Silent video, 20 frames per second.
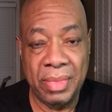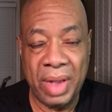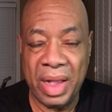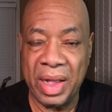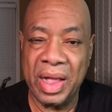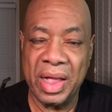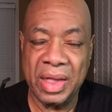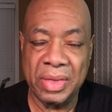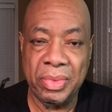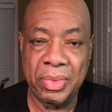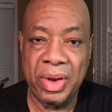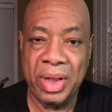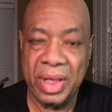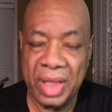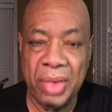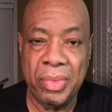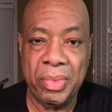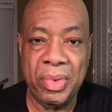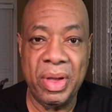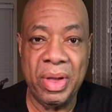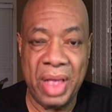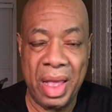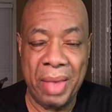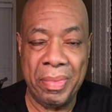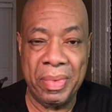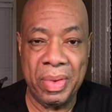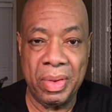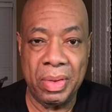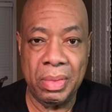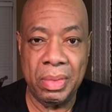And guess what? He will
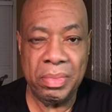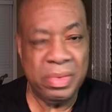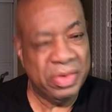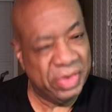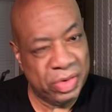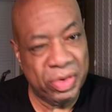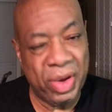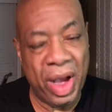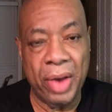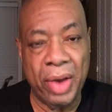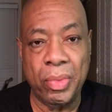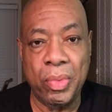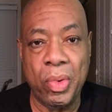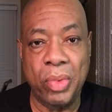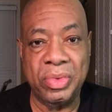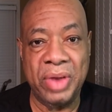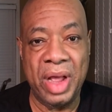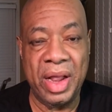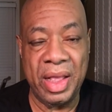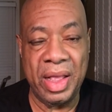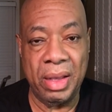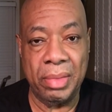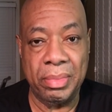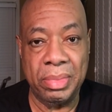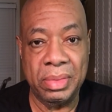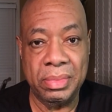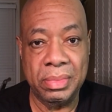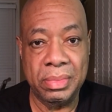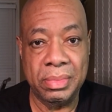help you, but you gotta want that help.